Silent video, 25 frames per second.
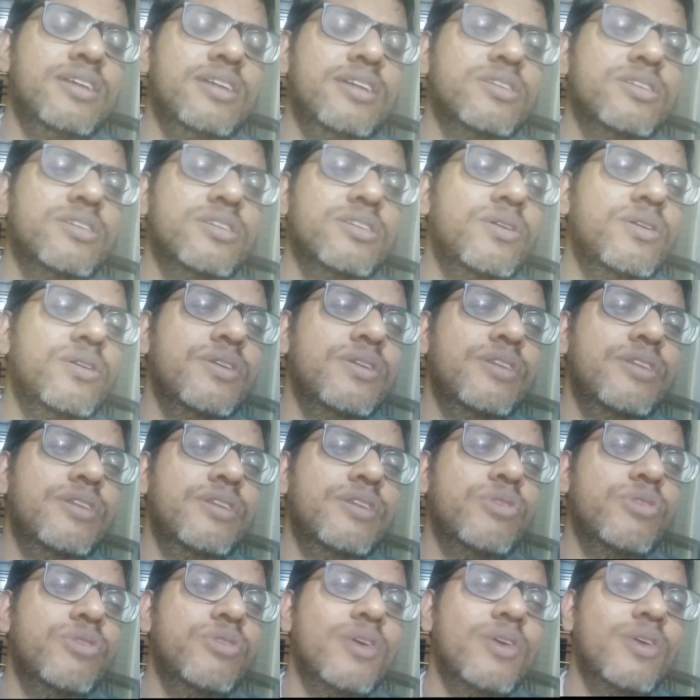So
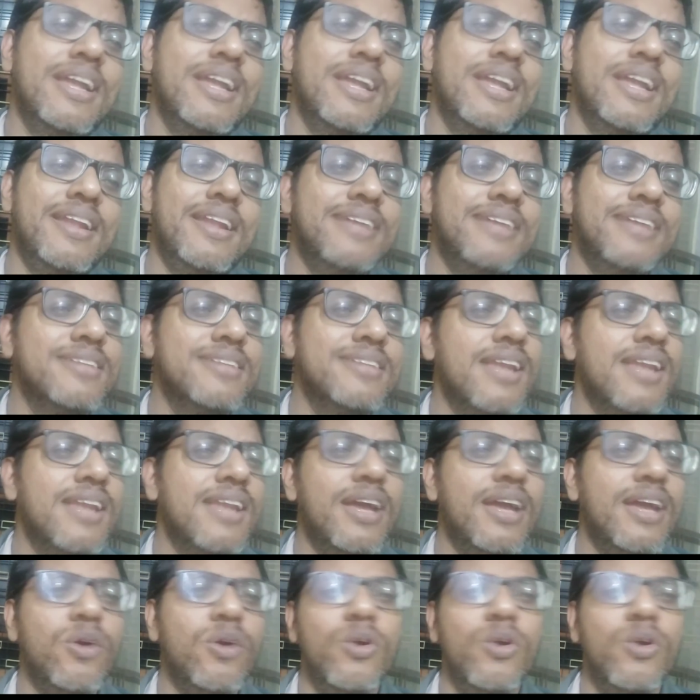if you look at an asset
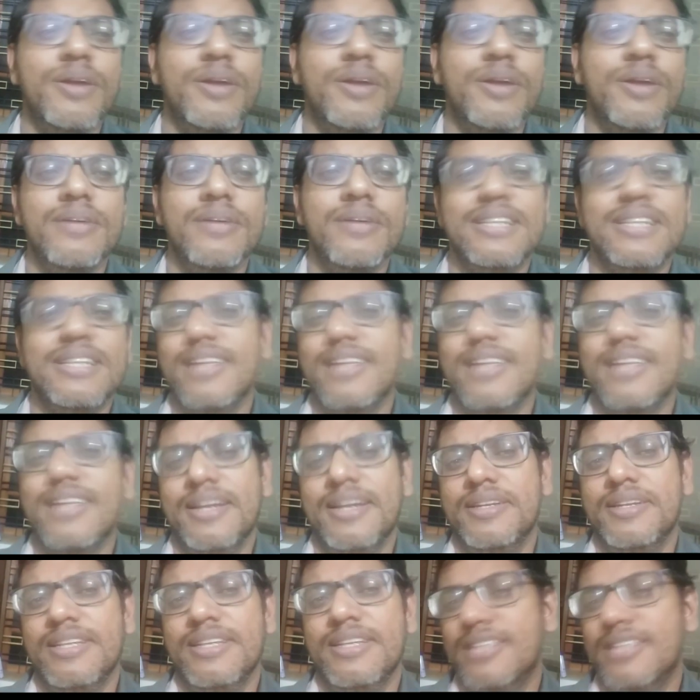like gold, it's
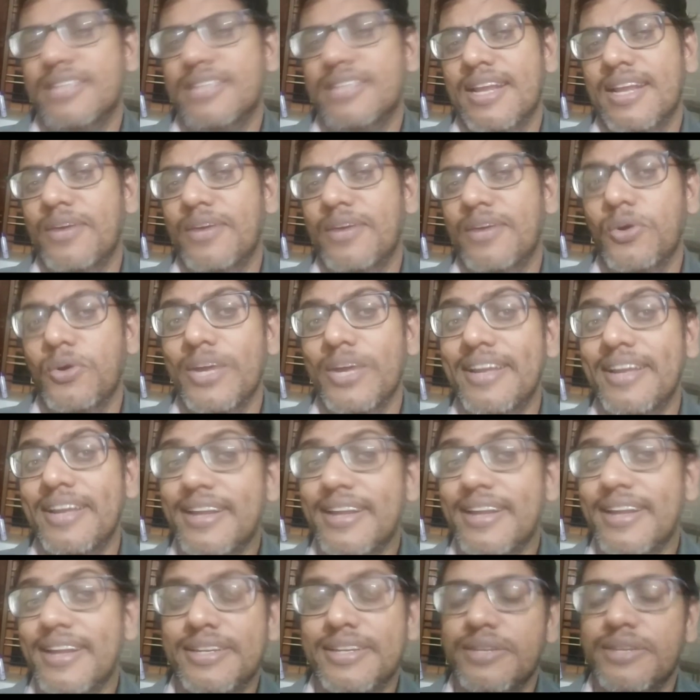great. It's great, going
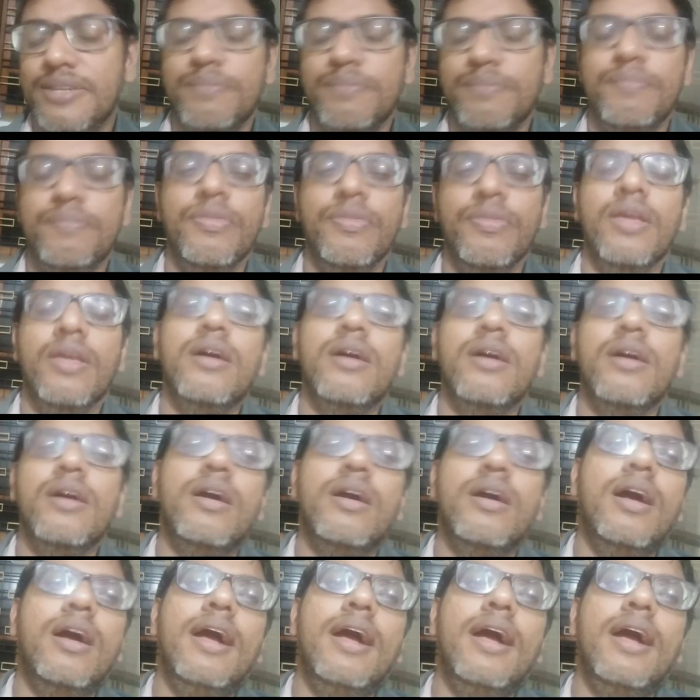great,
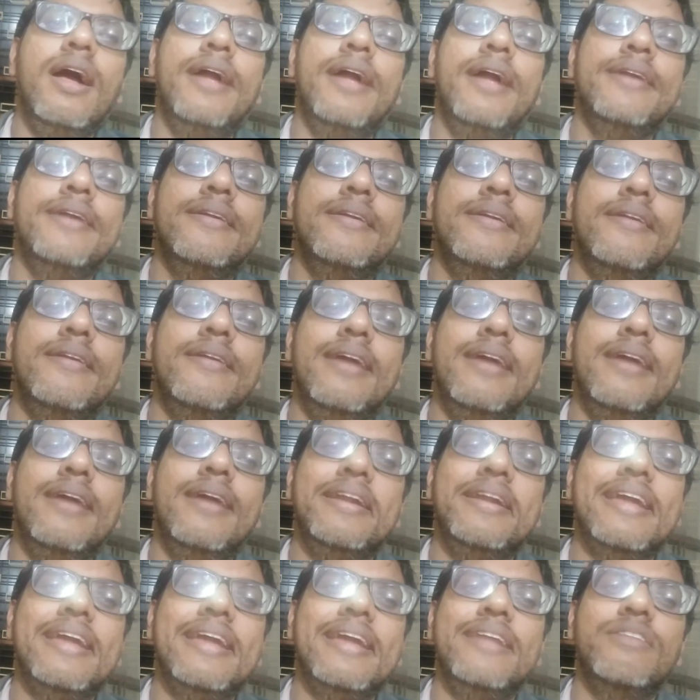and
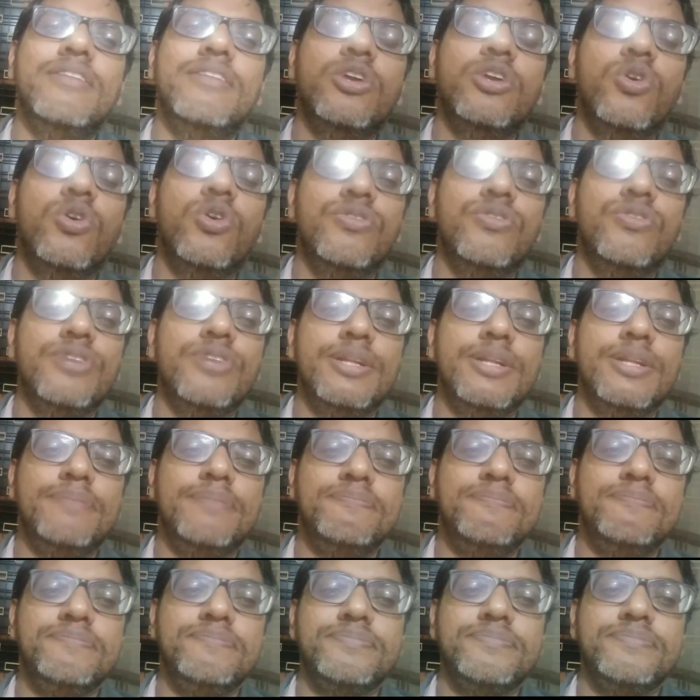it can even go further.
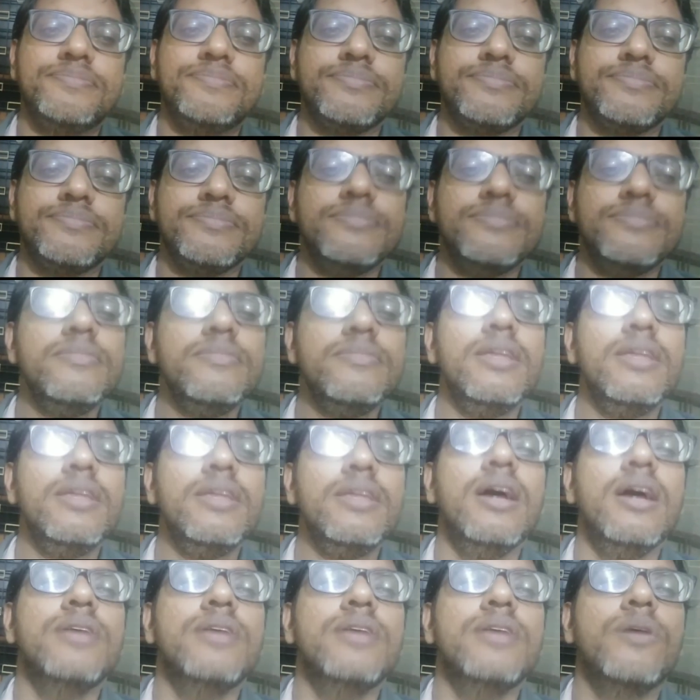
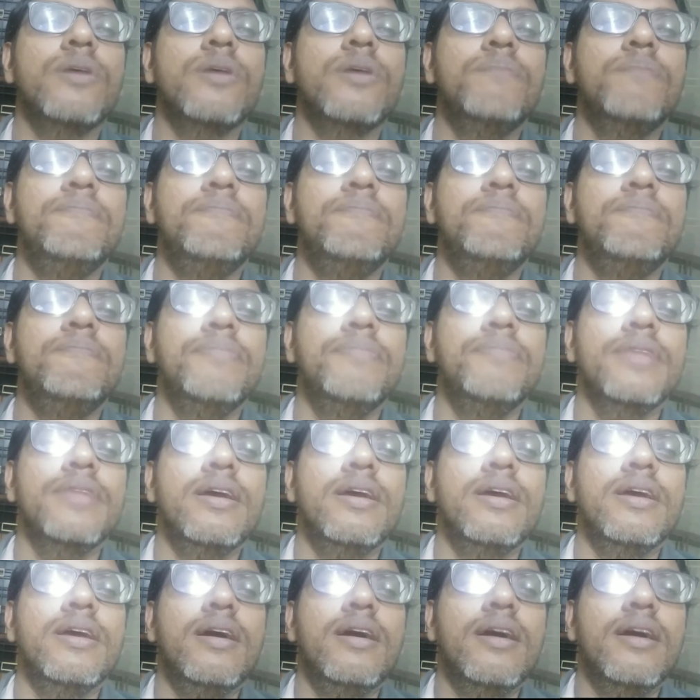So
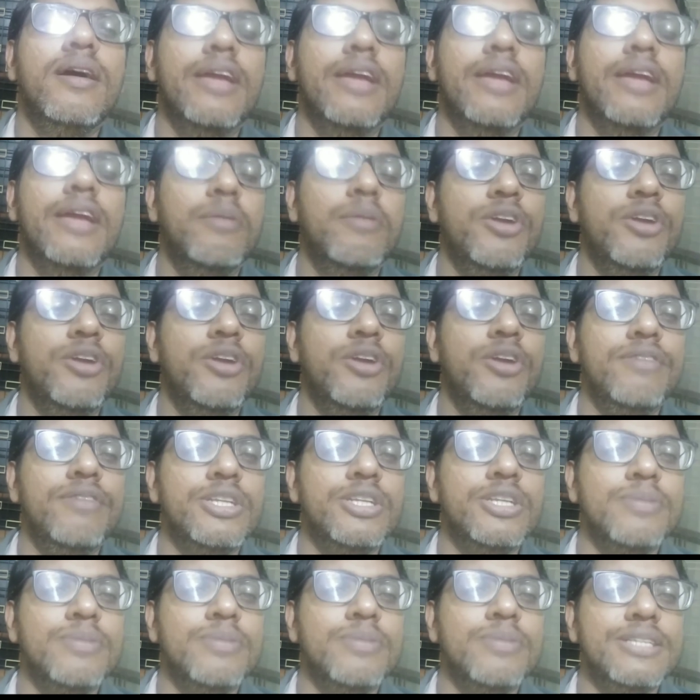keep your
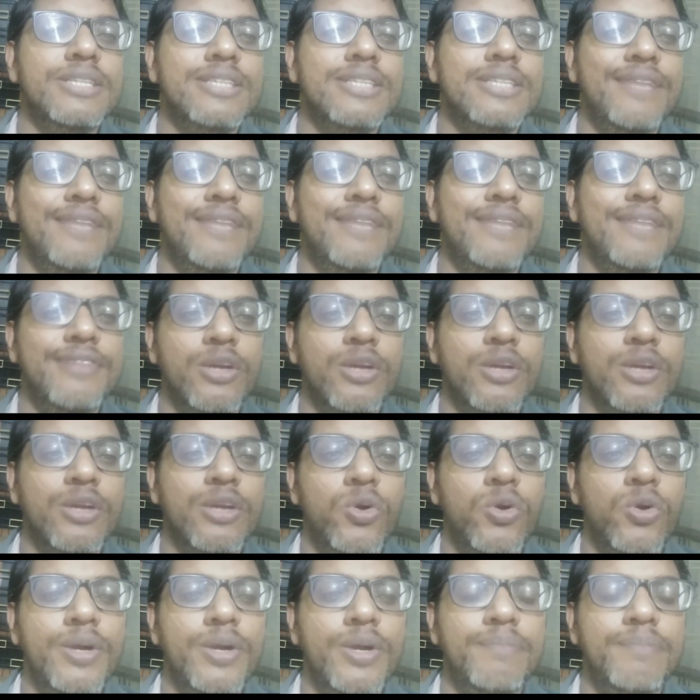investments safe in
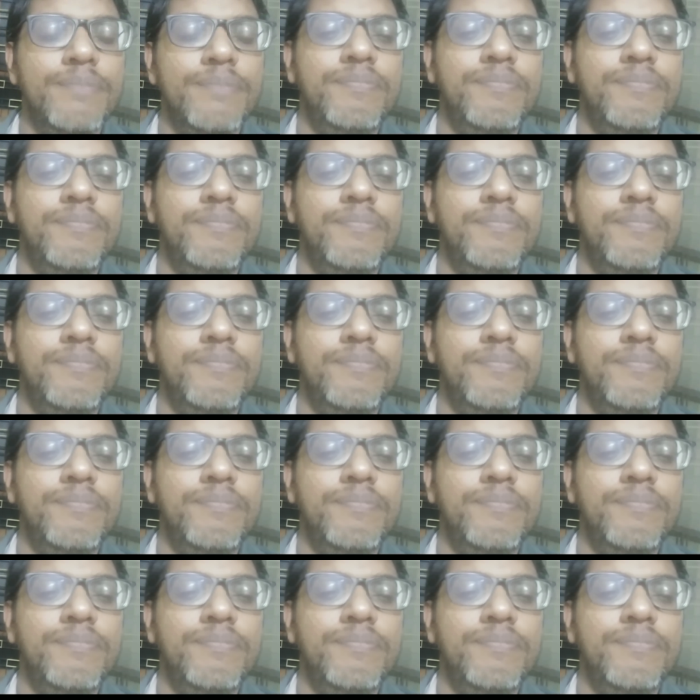gold.